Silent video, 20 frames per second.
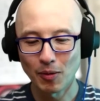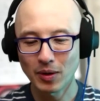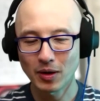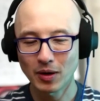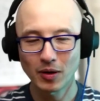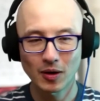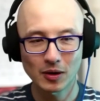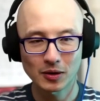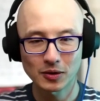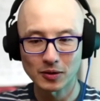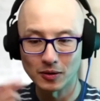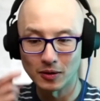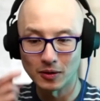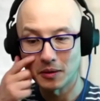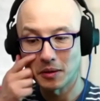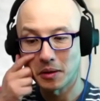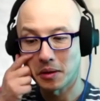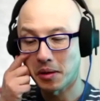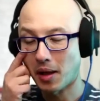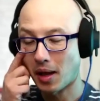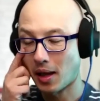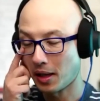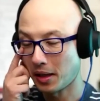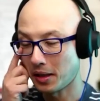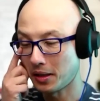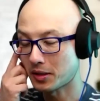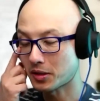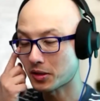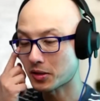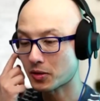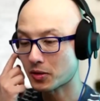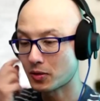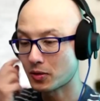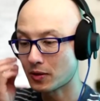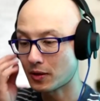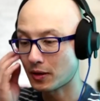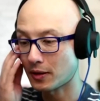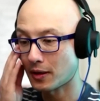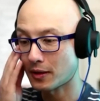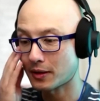want to go to art school. And there's a school
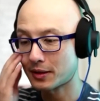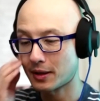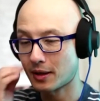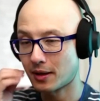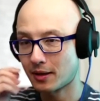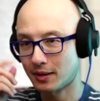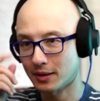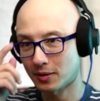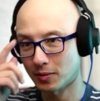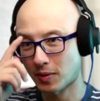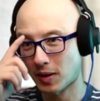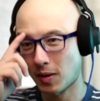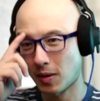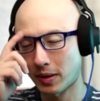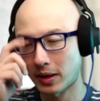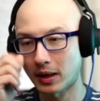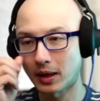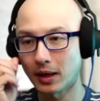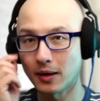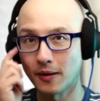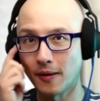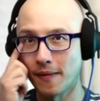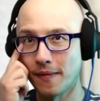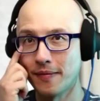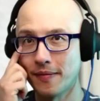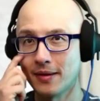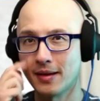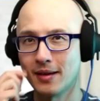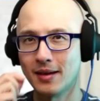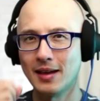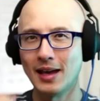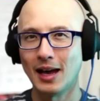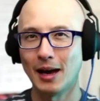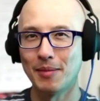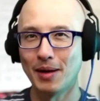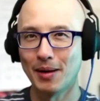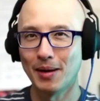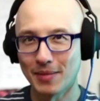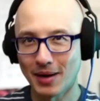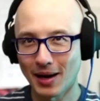called Art Center, and this is where I want to go. And
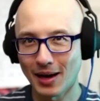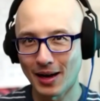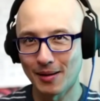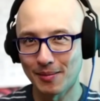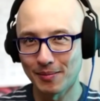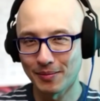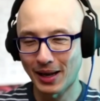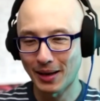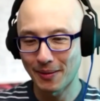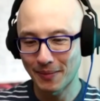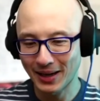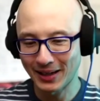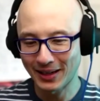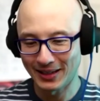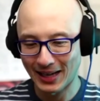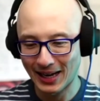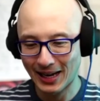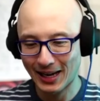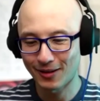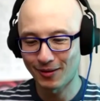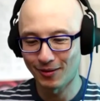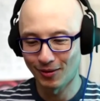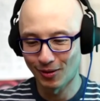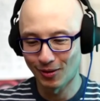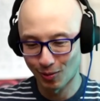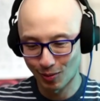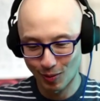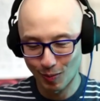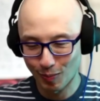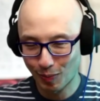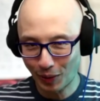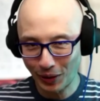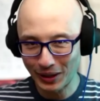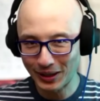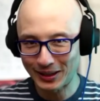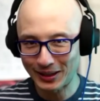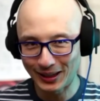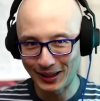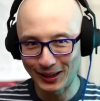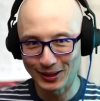my mom and my dad, pretty
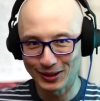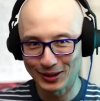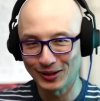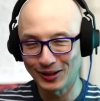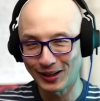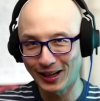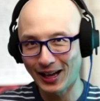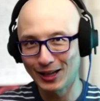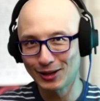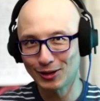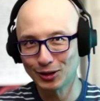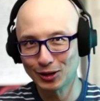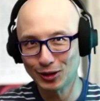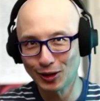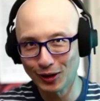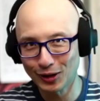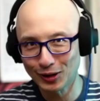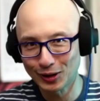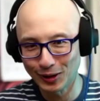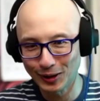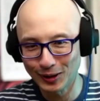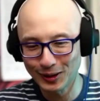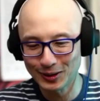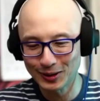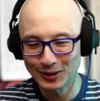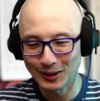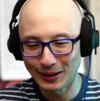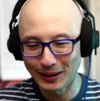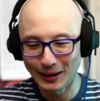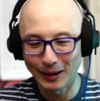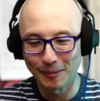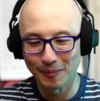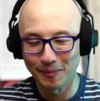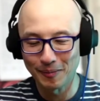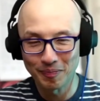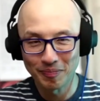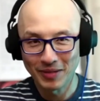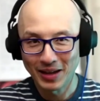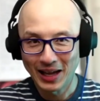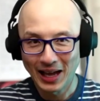diligent, they actually started to look this thing up.
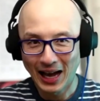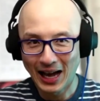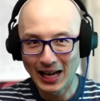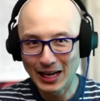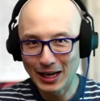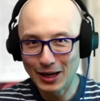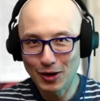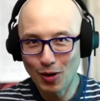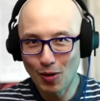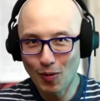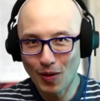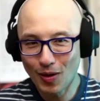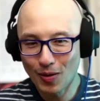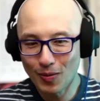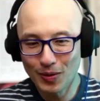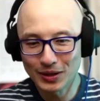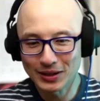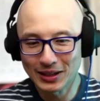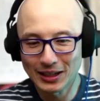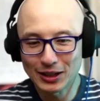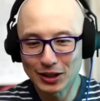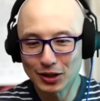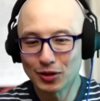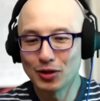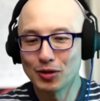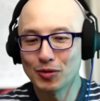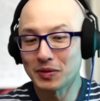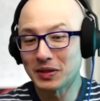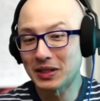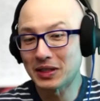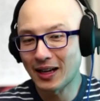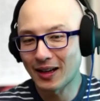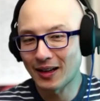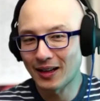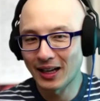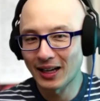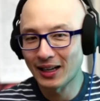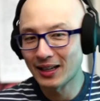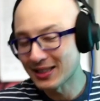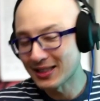I didn't know where it was. I just knew it was in
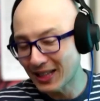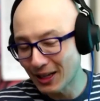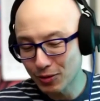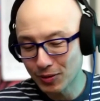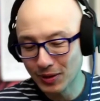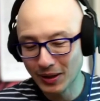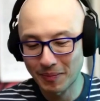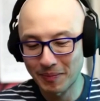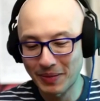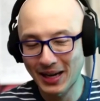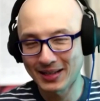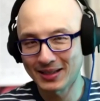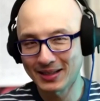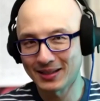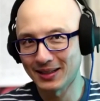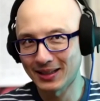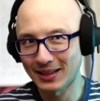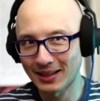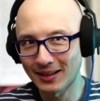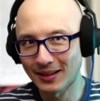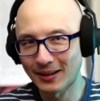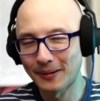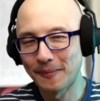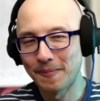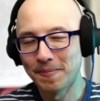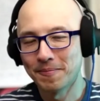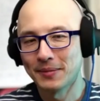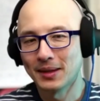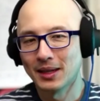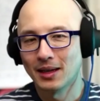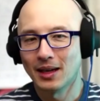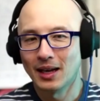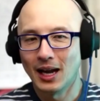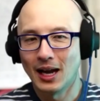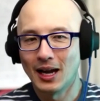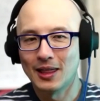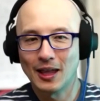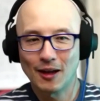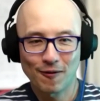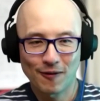LA. It's actually in Pasadena. Yeah.
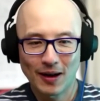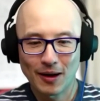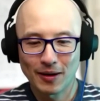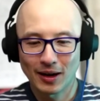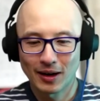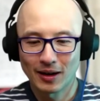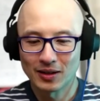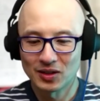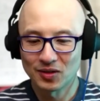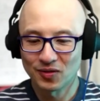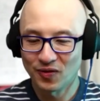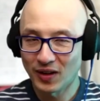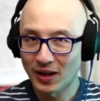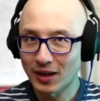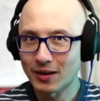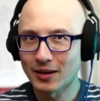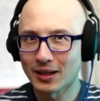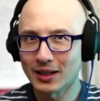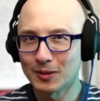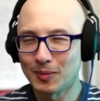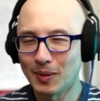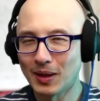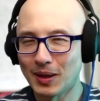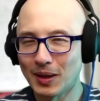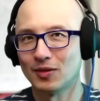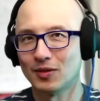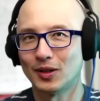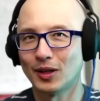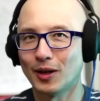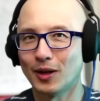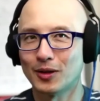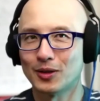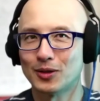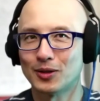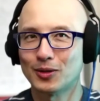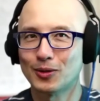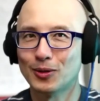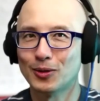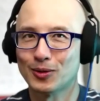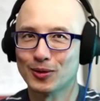And they found out it's very expensive to go to
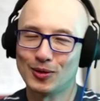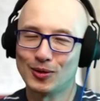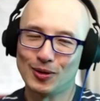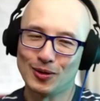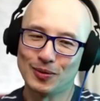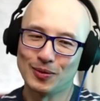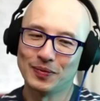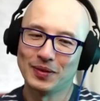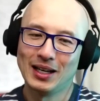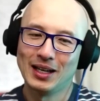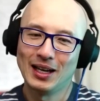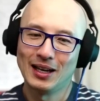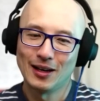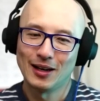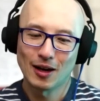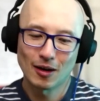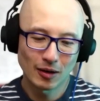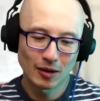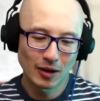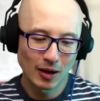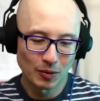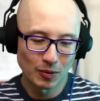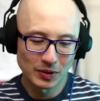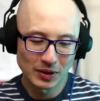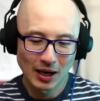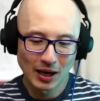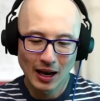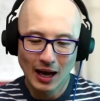school. So not only was I